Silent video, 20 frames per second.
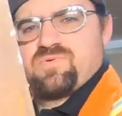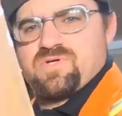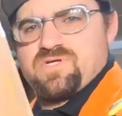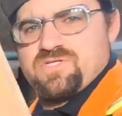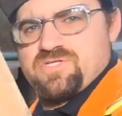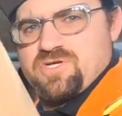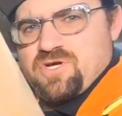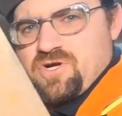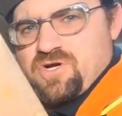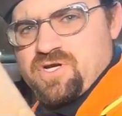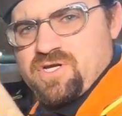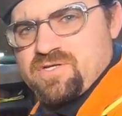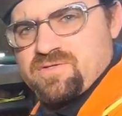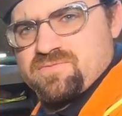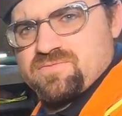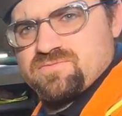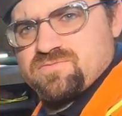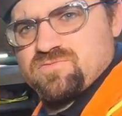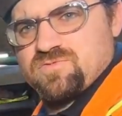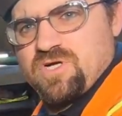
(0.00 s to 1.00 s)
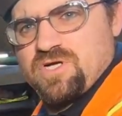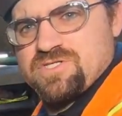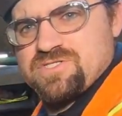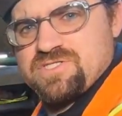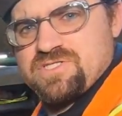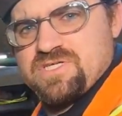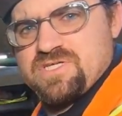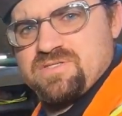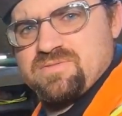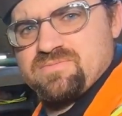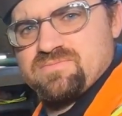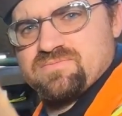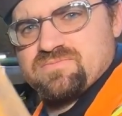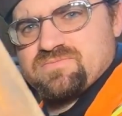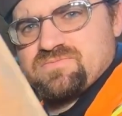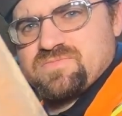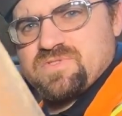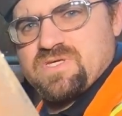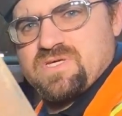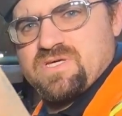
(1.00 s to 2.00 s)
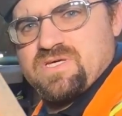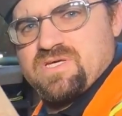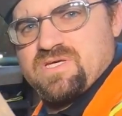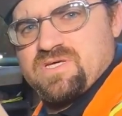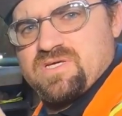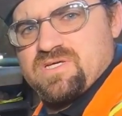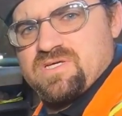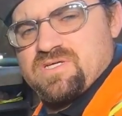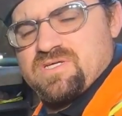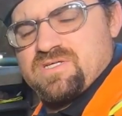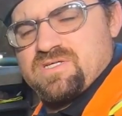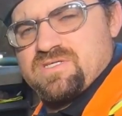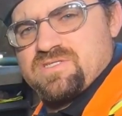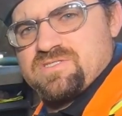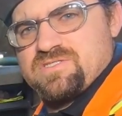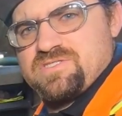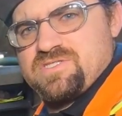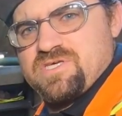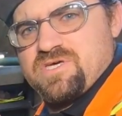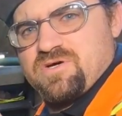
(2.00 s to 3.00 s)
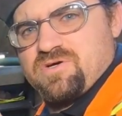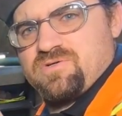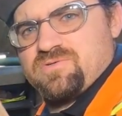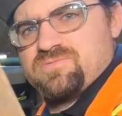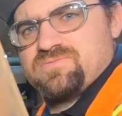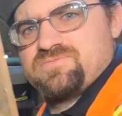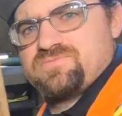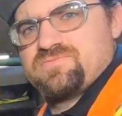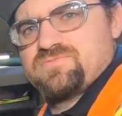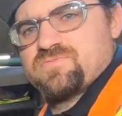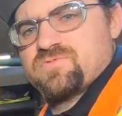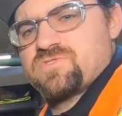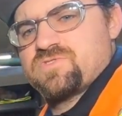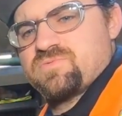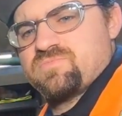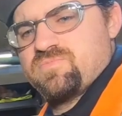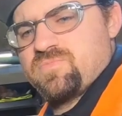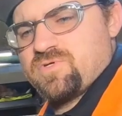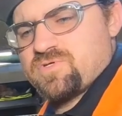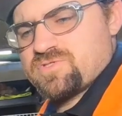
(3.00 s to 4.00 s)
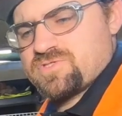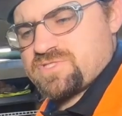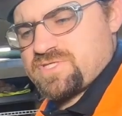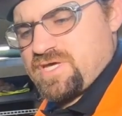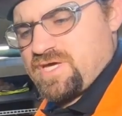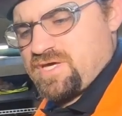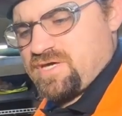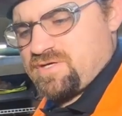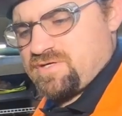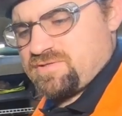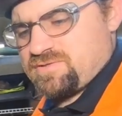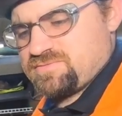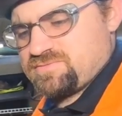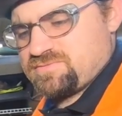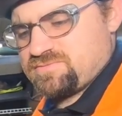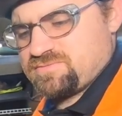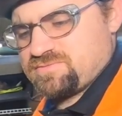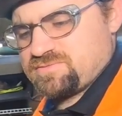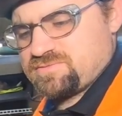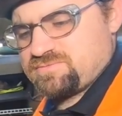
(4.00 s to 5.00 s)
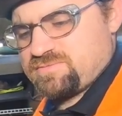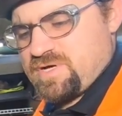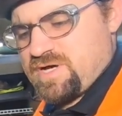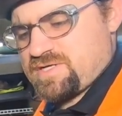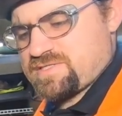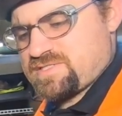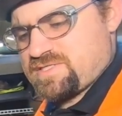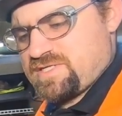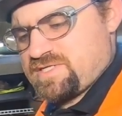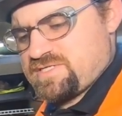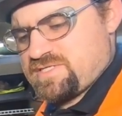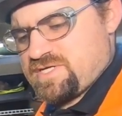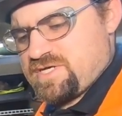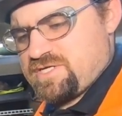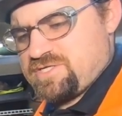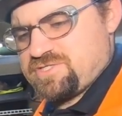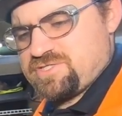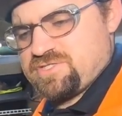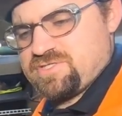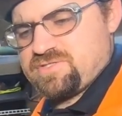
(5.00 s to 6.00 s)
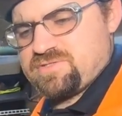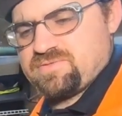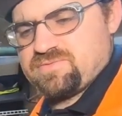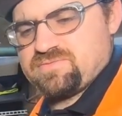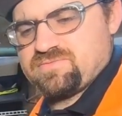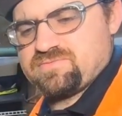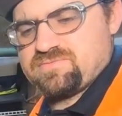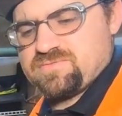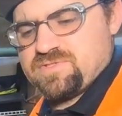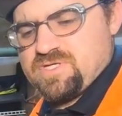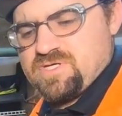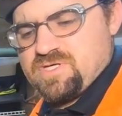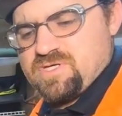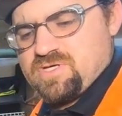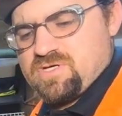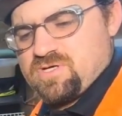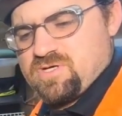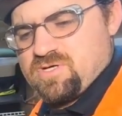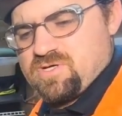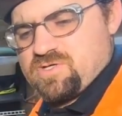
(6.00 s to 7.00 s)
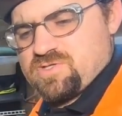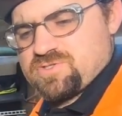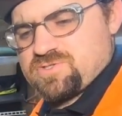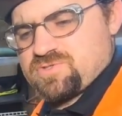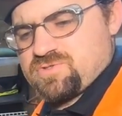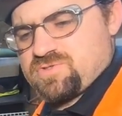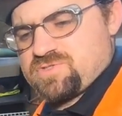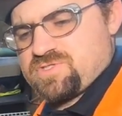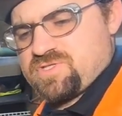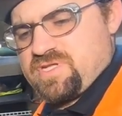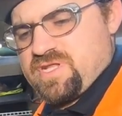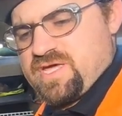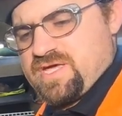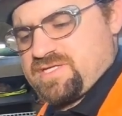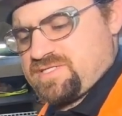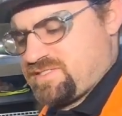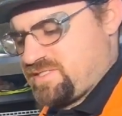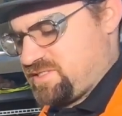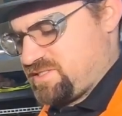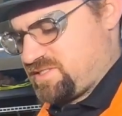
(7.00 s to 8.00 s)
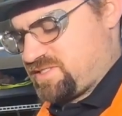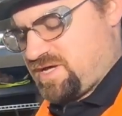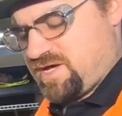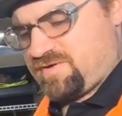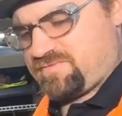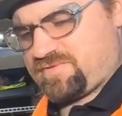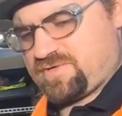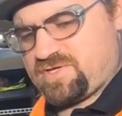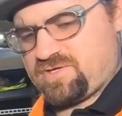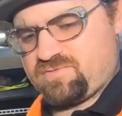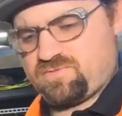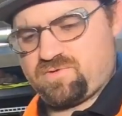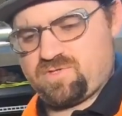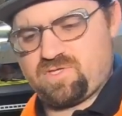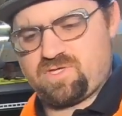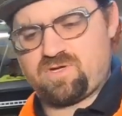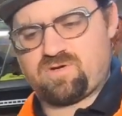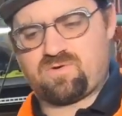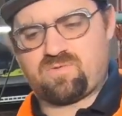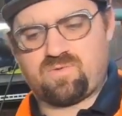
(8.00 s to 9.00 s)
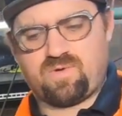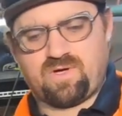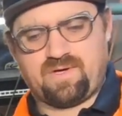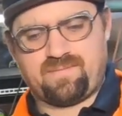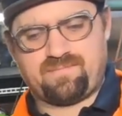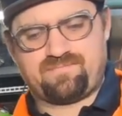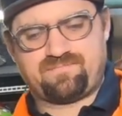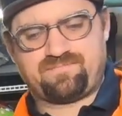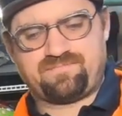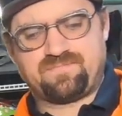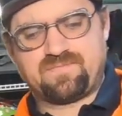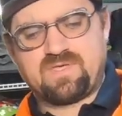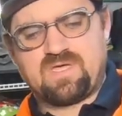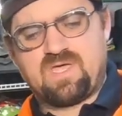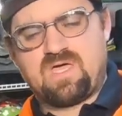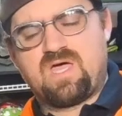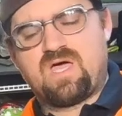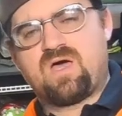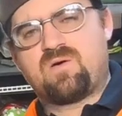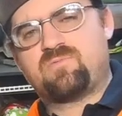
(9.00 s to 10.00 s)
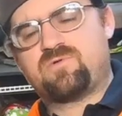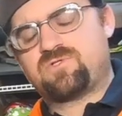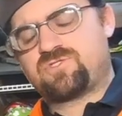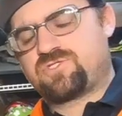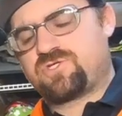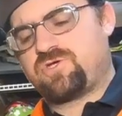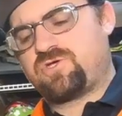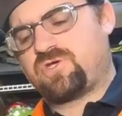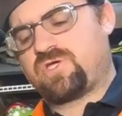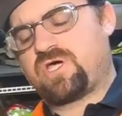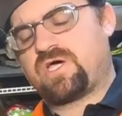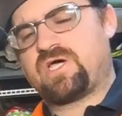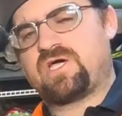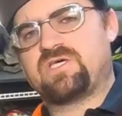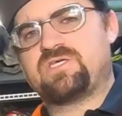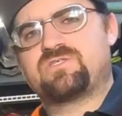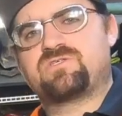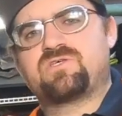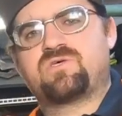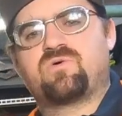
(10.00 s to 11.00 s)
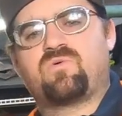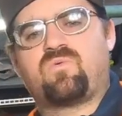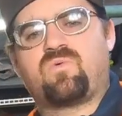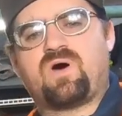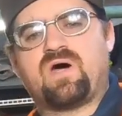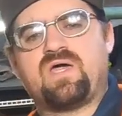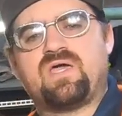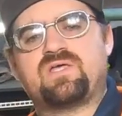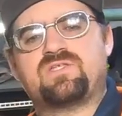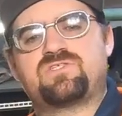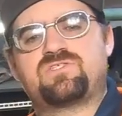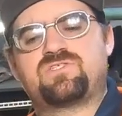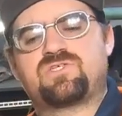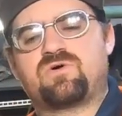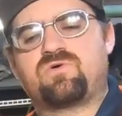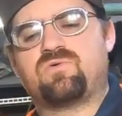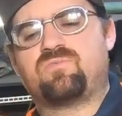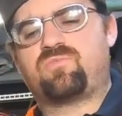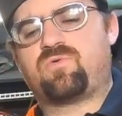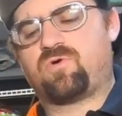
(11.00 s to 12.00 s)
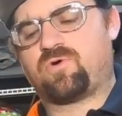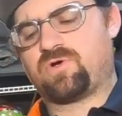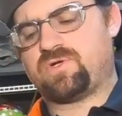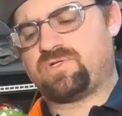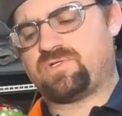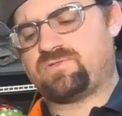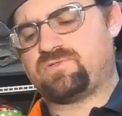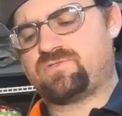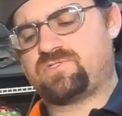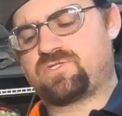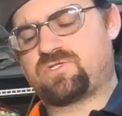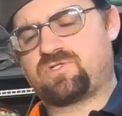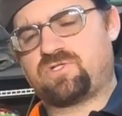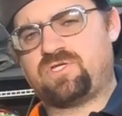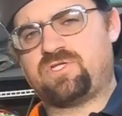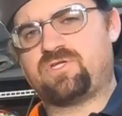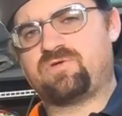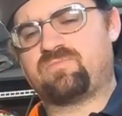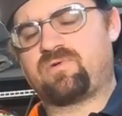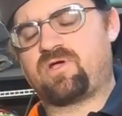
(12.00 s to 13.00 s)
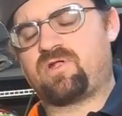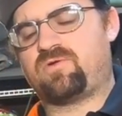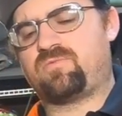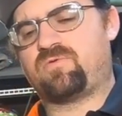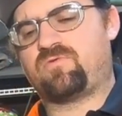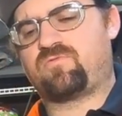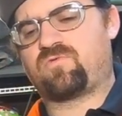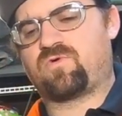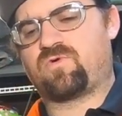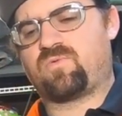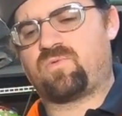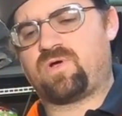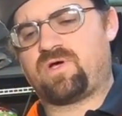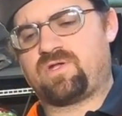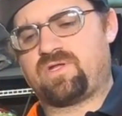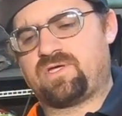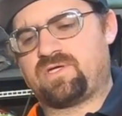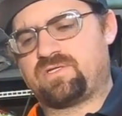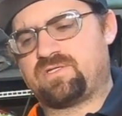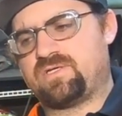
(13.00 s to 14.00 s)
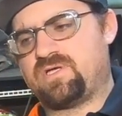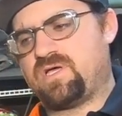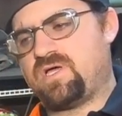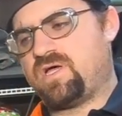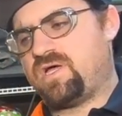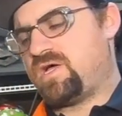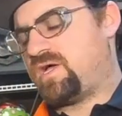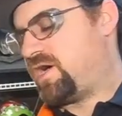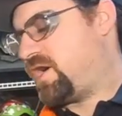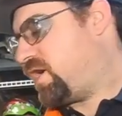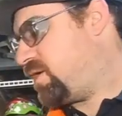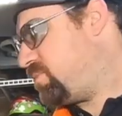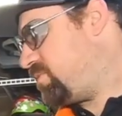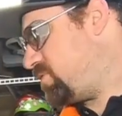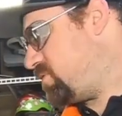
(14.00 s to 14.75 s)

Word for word: pretty dirty, rusty steel with some mill scale, some oxidization, all sorts of nasty stuff that you really don't want. I'm going to show you guys why it's so important to clean your metal before welding. I'll